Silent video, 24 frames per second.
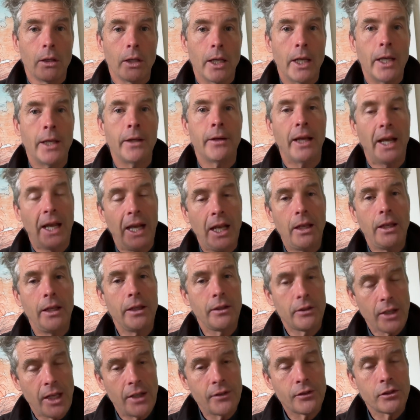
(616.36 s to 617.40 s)
And
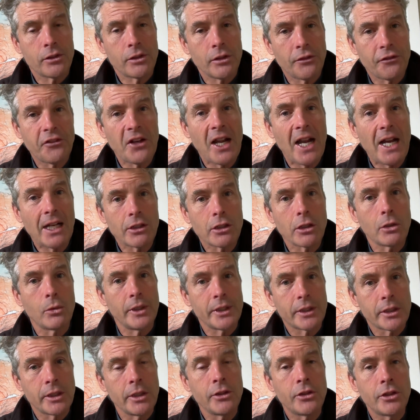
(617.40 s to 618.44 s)
as a de facto,
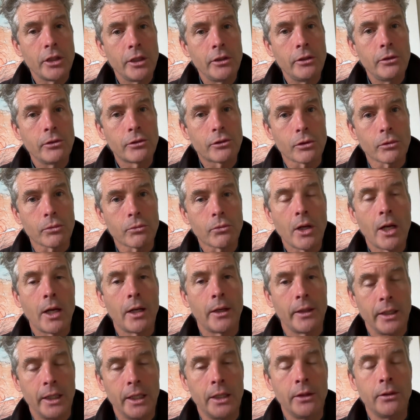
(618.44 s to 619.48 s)
it continues to
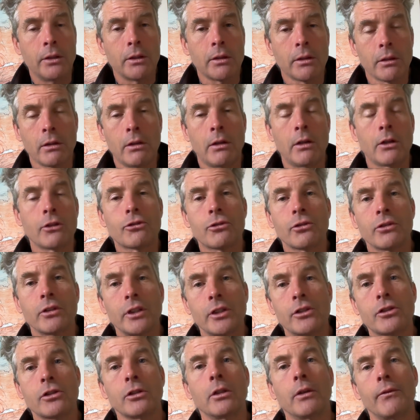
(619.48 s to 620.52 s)
run in the long
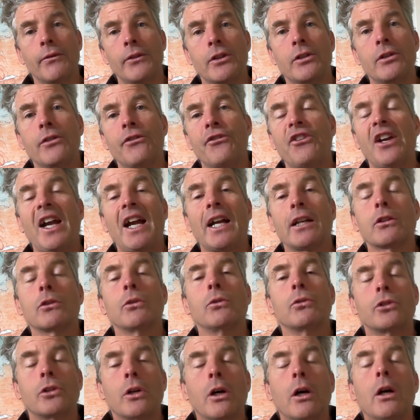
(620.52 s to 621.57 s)
tradition of the de
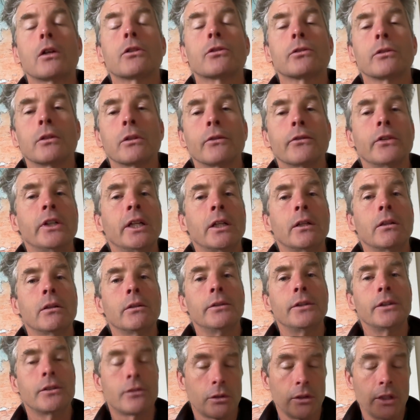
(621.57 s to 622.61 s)
facto doctrine of
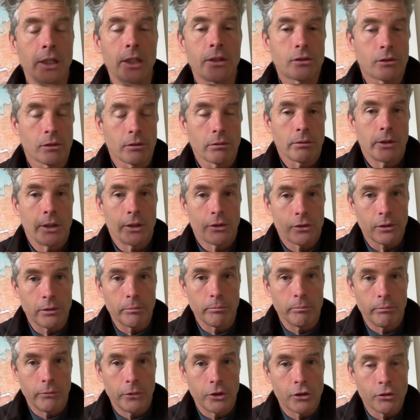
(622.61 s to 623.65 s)
England.
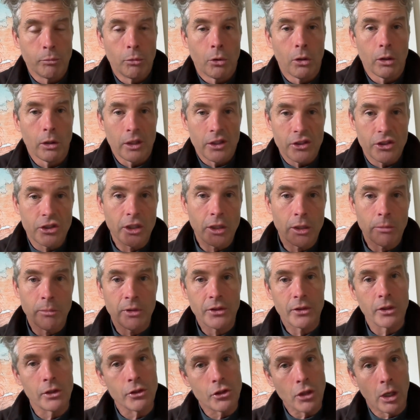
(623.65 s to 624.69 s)
It's more
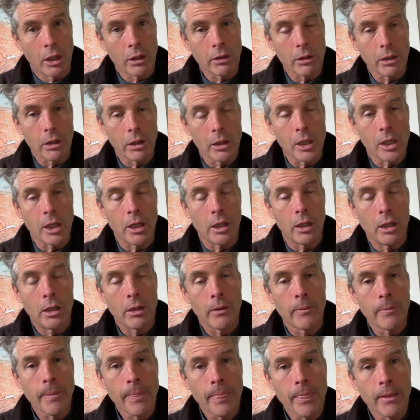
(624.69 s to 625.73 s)
legitimate than jungle
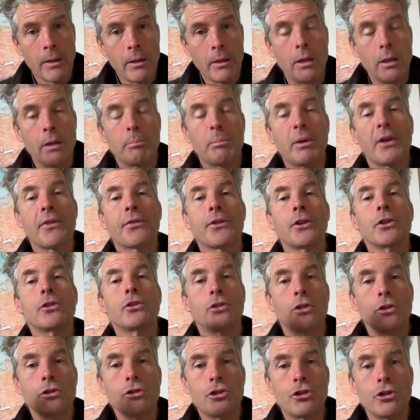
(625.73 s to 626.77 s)
law, but the
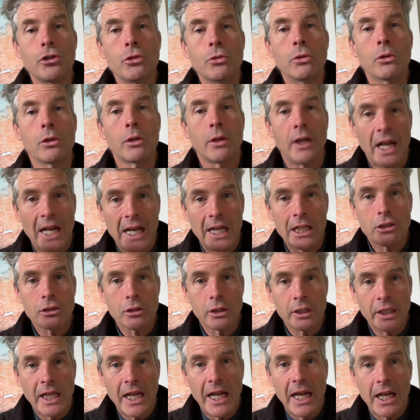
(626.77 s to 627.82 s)
de jure
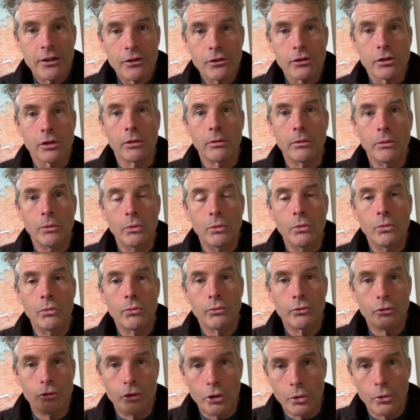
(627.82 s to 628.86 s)
actually has to
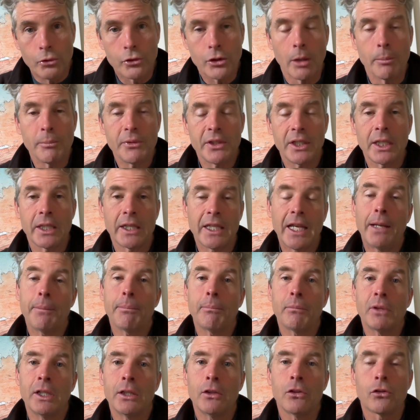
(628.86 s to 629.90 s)
do something, and that
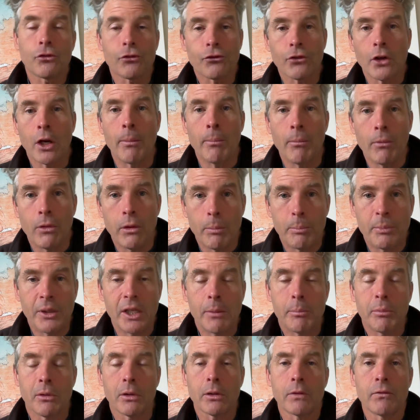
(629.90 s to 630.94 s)
means from the
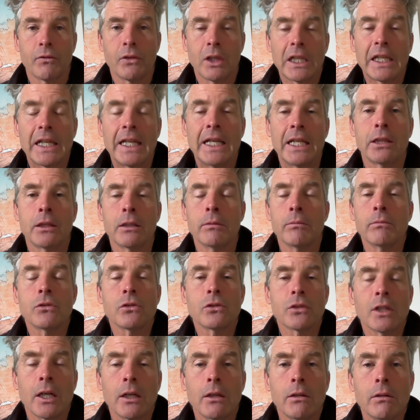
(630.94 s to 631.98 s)
people of the land
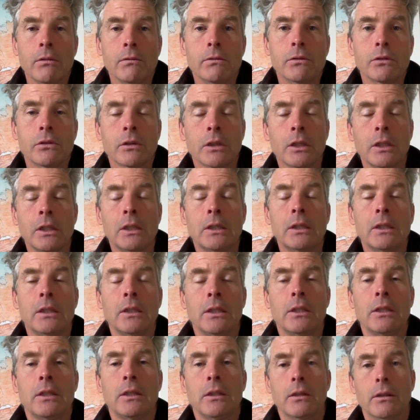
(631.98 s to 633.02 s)
themselves.
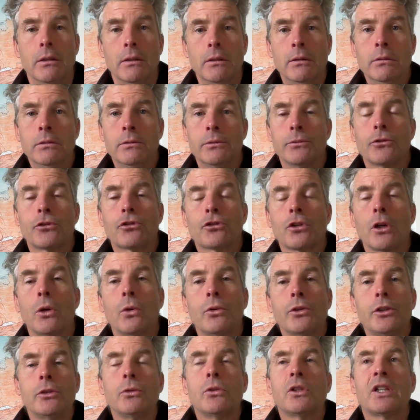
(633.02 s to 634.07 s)

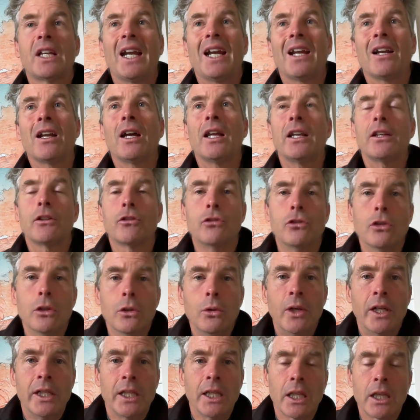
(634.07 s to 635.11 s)
So you cannot
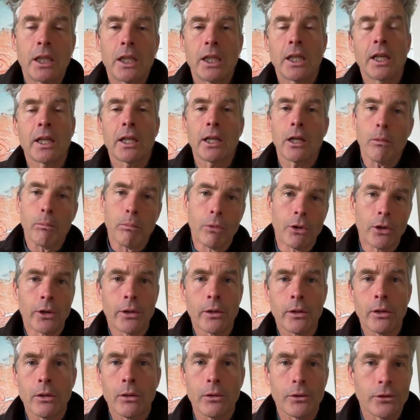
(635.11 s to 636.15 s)
do anything in
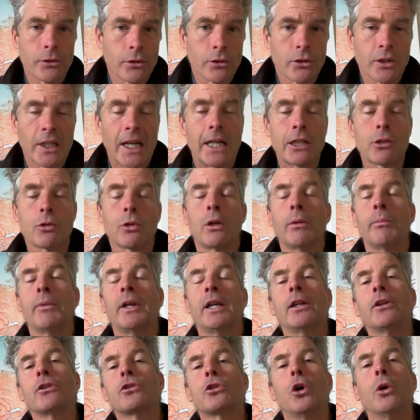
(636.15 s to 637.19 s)
Alberta or Saskatchewan or
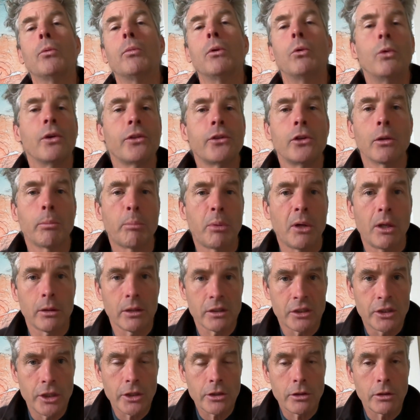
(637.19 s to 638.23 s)
Manitoba with your
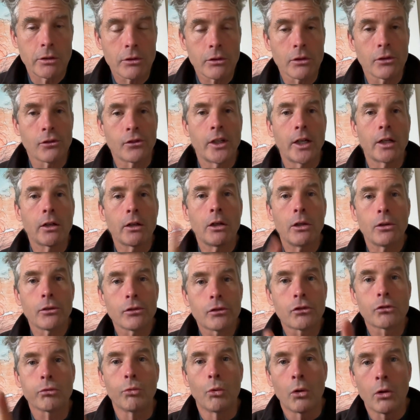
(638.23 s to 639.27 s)
politicians because they're all
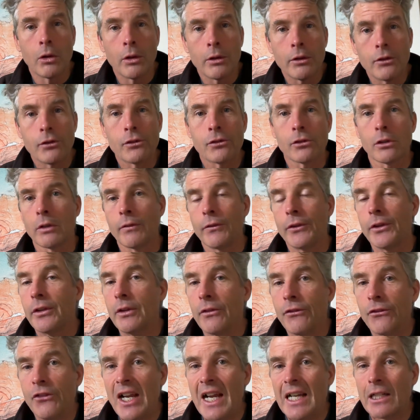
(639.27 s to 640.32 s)
sworn to serve the
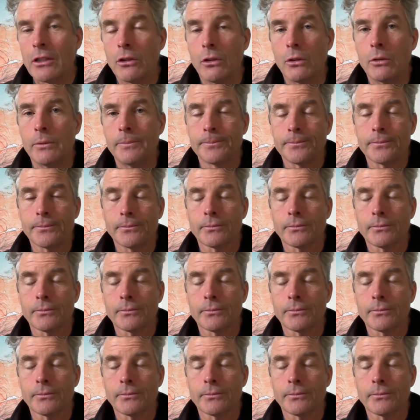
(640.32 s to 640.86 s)
de facto.